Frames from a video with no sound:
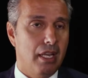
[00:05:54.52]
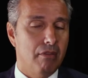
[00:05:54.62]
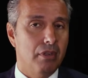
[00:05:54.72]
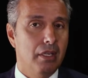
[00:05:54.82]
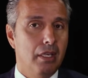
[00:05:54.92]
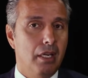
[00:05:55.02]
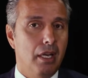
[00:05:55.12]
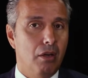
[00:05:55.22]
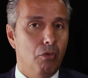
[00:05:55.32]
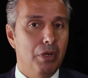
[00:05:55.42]
that have
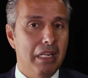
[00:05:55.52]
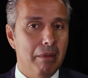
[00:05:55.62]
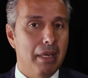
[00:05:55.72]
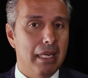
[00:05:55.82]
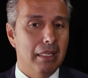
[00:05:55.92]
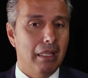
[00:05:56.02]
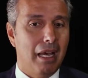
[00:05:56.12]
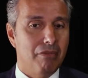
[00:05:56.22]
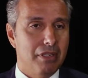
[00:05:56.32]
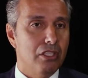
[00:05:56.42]
really made
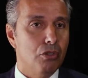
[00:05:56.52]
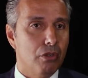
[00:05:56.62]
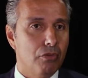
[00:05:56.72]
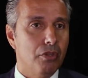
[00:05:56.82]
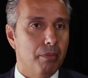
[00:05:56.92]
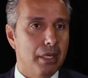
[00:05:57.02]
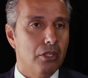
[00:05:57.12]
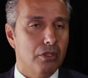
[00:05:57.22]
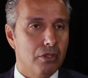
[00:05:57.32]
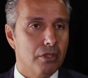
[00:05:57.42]
life easier for the
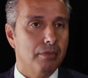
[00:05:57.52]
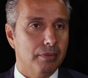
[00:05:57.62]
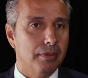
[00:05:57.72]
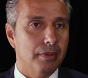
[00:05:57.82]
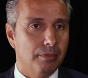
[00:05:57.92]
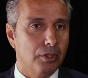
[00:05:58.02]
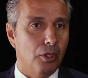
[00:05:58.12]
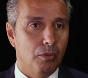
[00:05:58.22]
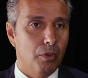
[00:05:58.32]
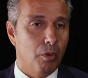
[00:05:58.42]
patients.
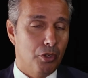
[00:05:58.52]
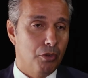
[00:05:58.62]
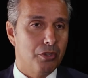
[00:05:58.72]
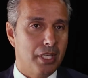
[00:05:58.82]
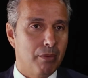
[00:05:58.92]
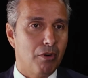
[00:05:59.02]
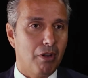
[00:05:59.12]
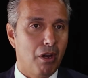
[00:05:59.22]
So we want to do the same for